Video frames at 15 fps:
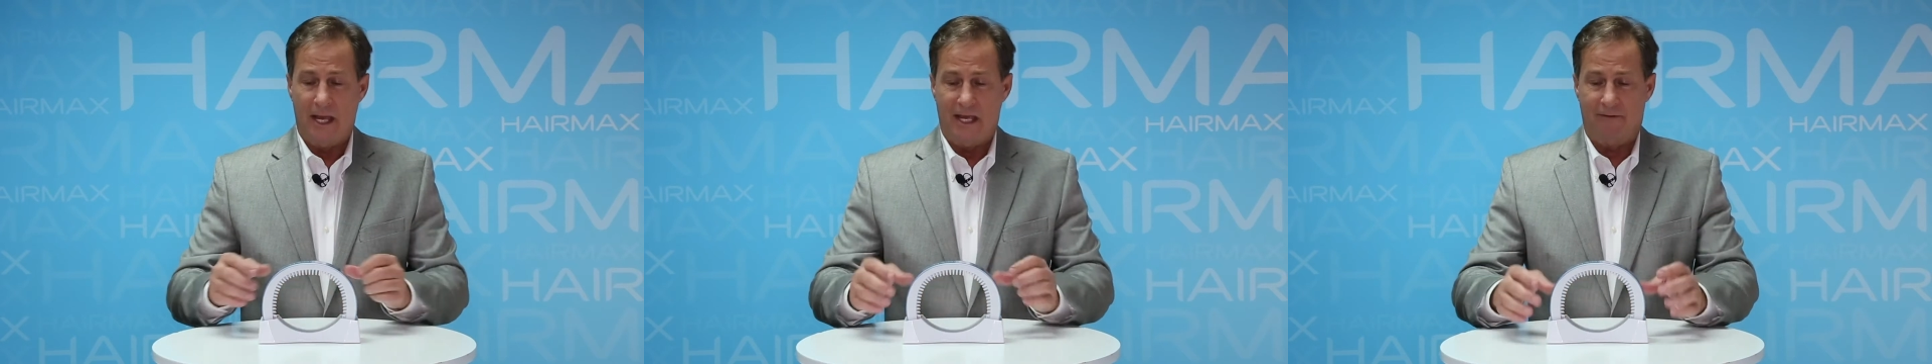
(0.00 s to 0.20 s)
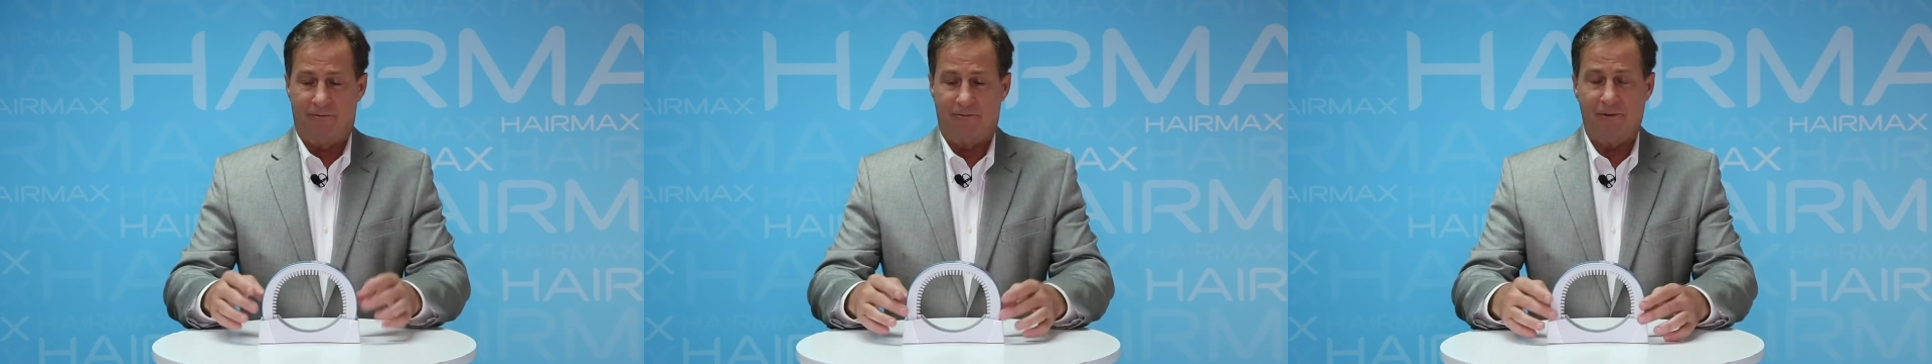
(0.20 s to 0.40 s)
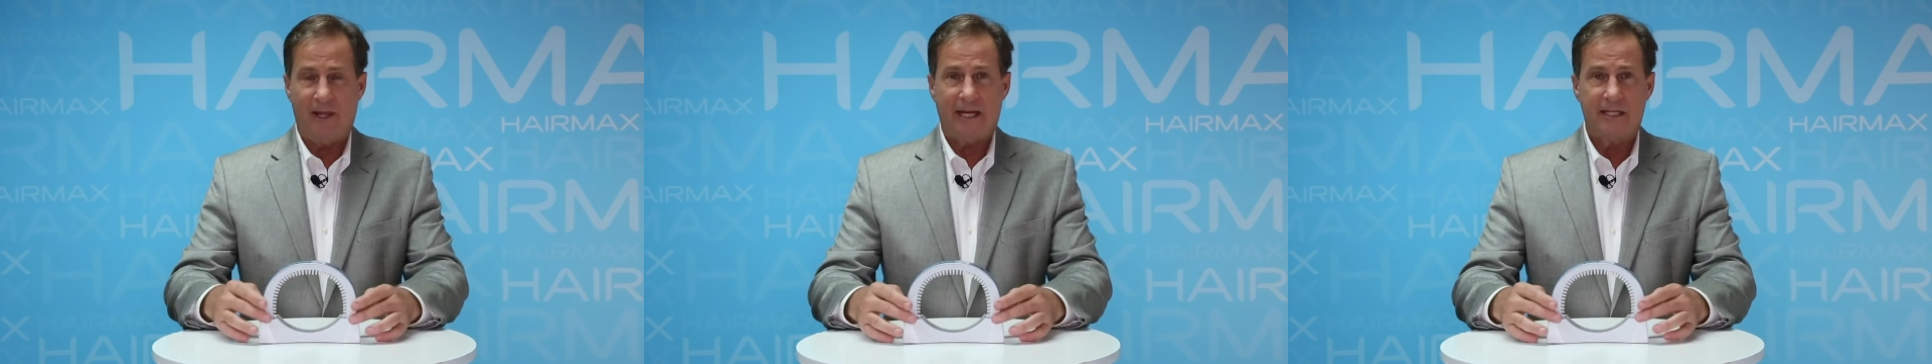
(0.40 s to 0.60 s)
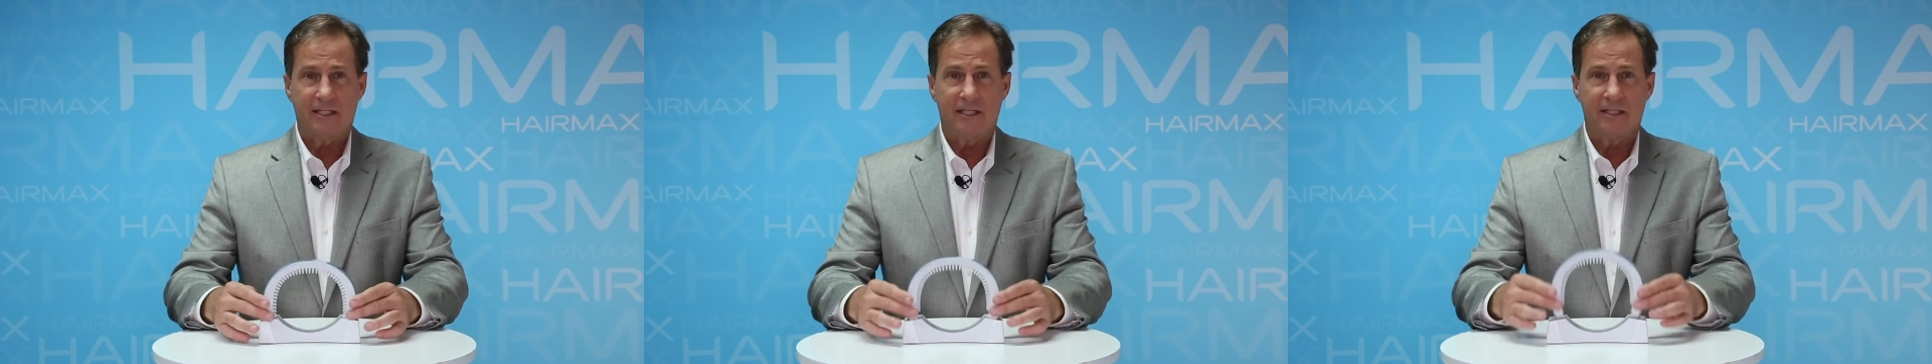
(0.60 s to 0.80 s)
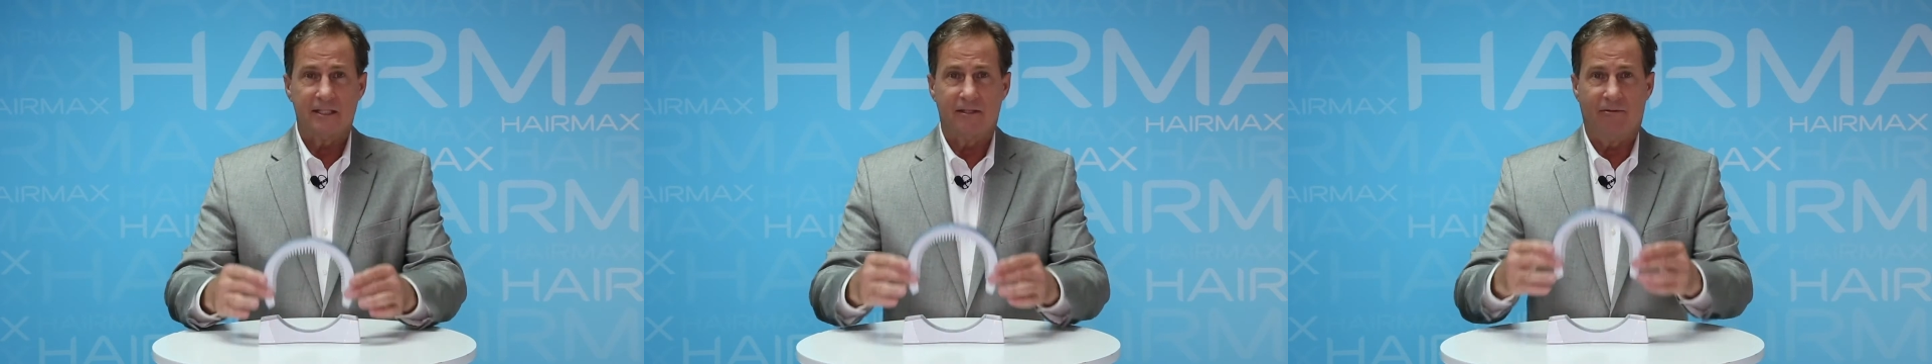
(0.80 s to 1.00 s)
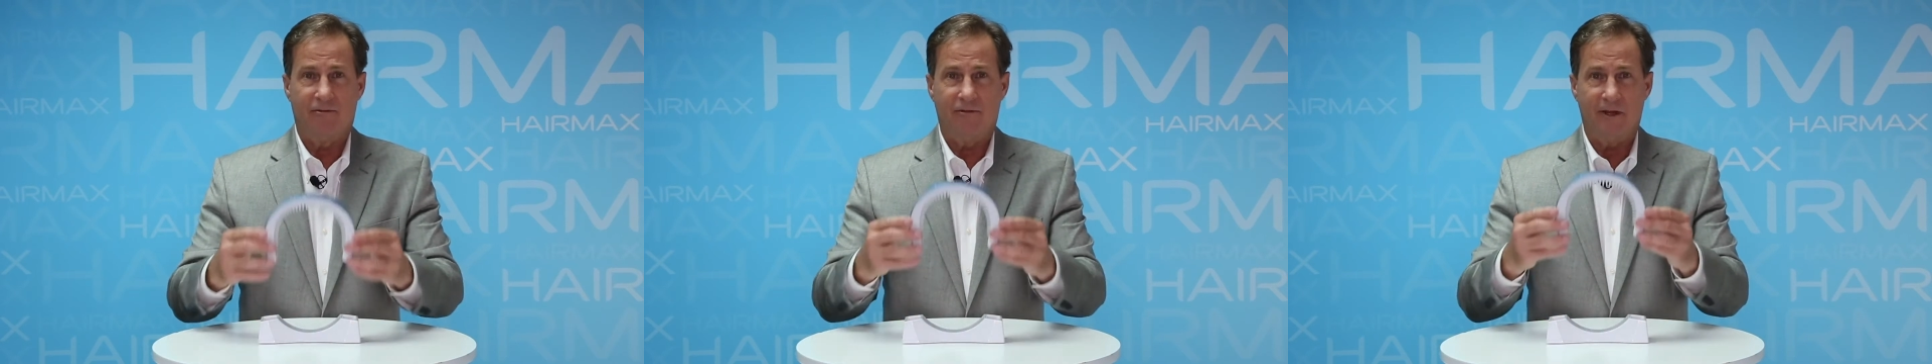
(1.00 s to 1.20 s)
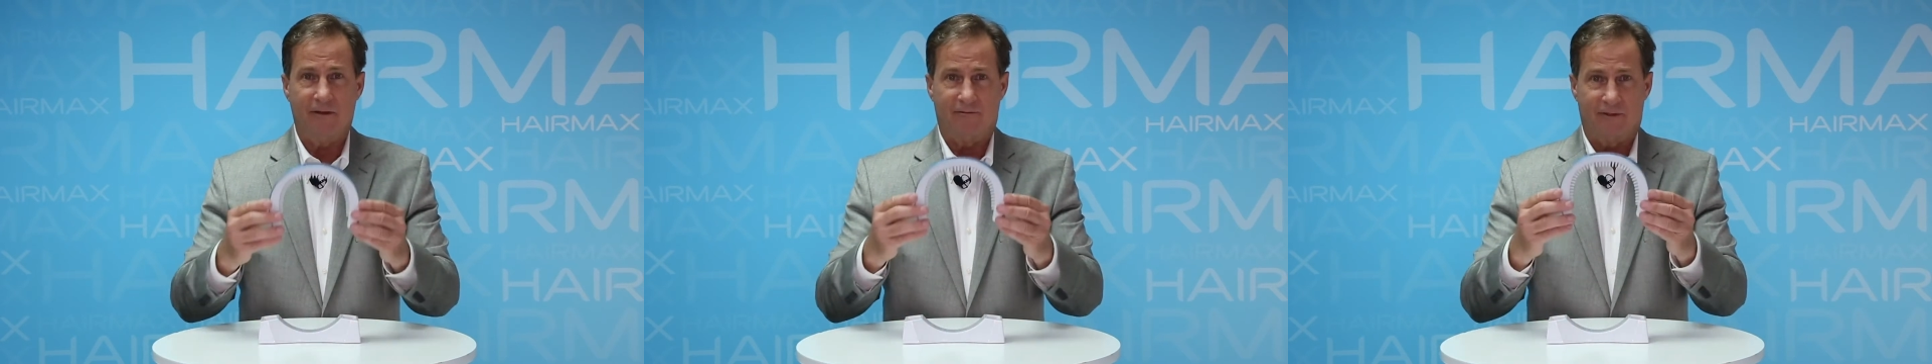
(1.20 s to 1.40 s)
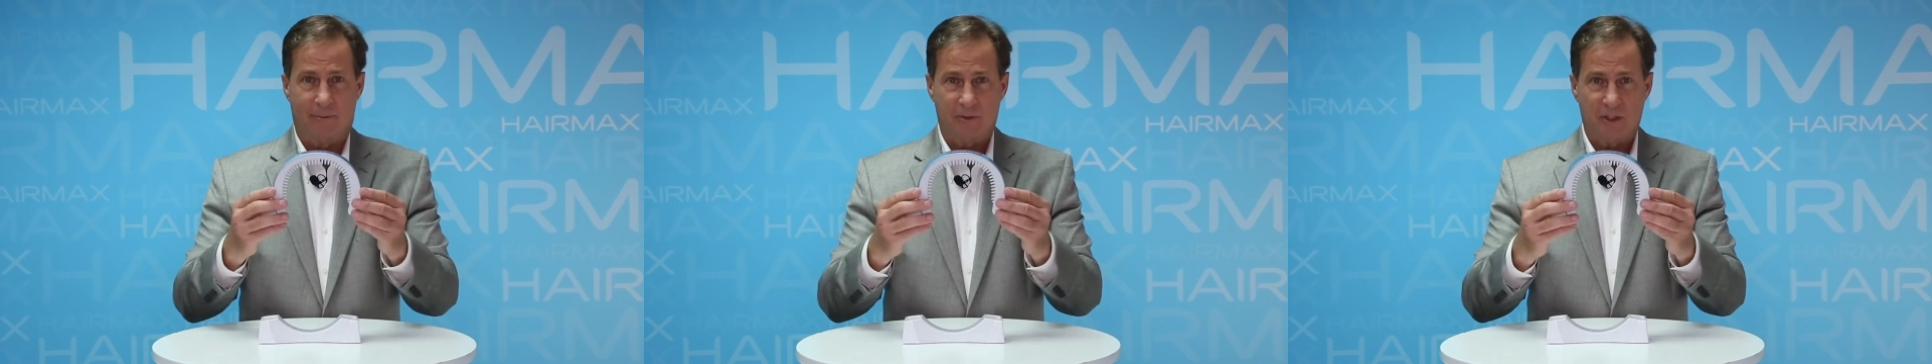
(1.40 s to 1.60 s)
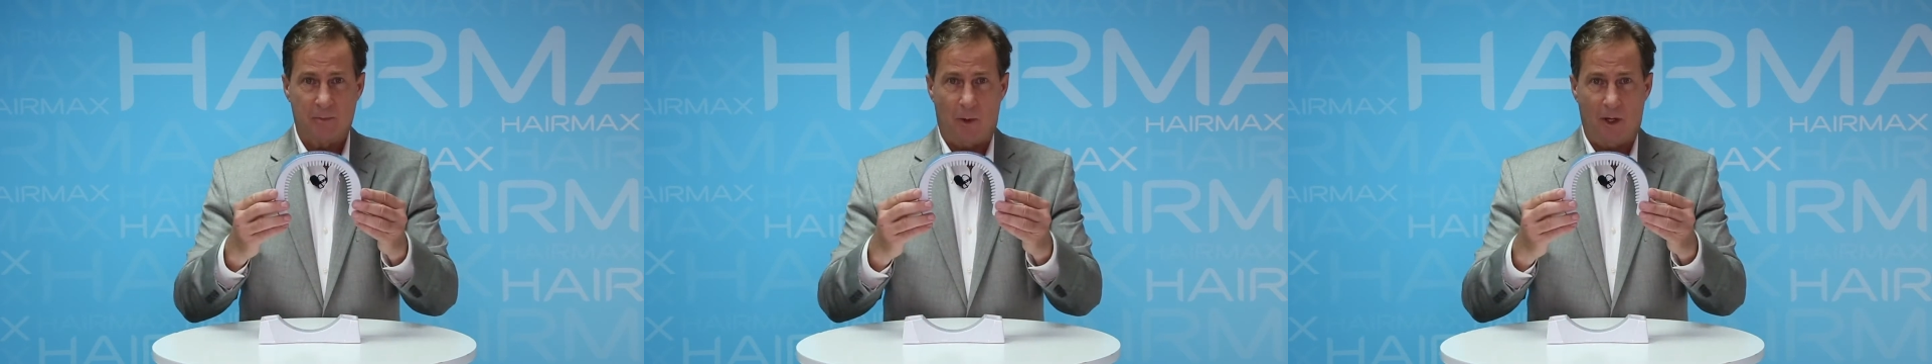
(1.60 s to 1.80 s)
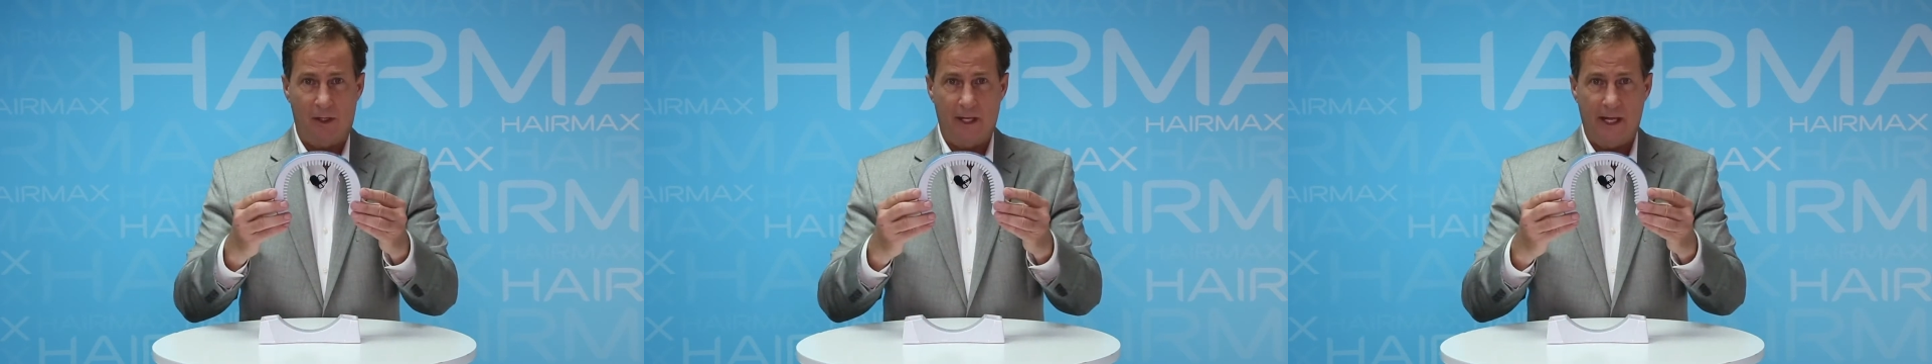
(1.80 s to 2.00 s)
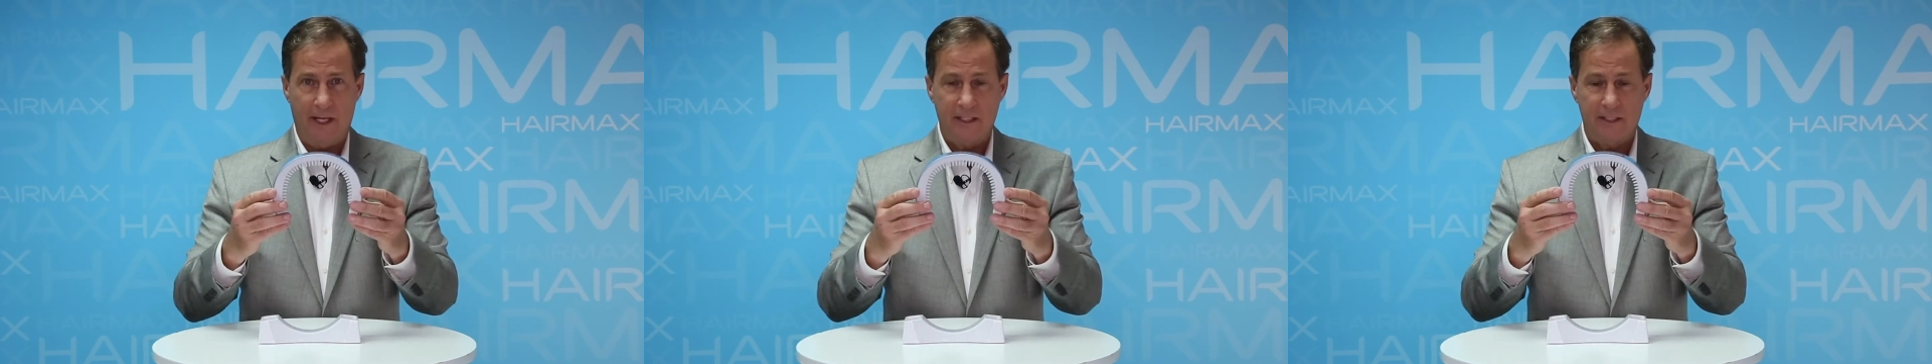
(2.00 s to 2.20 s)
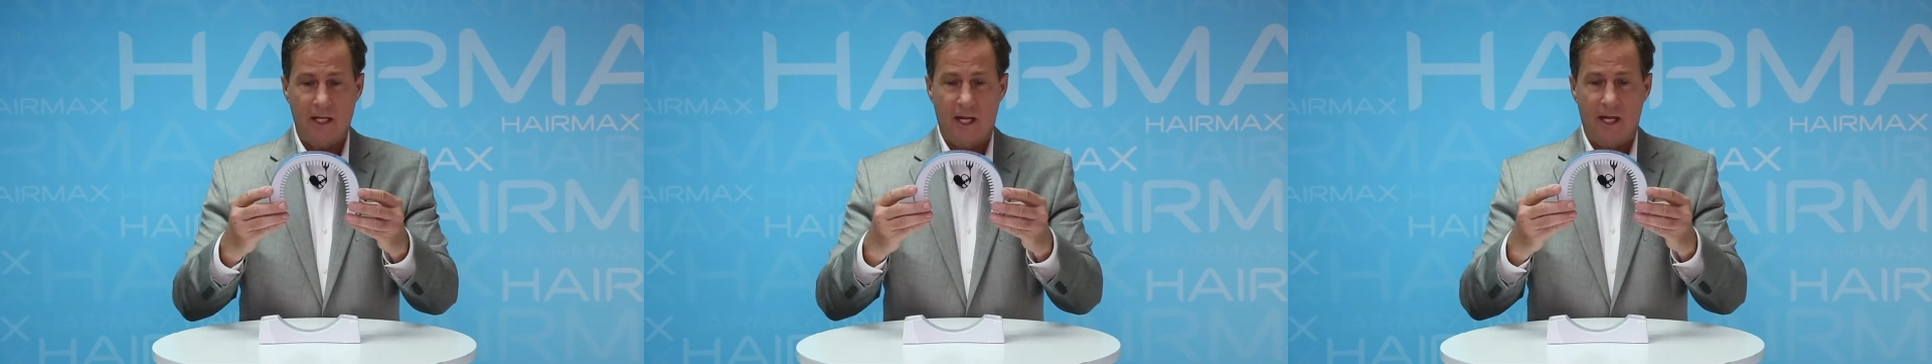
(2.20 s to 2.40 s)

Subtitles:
It flexes to fit from small heads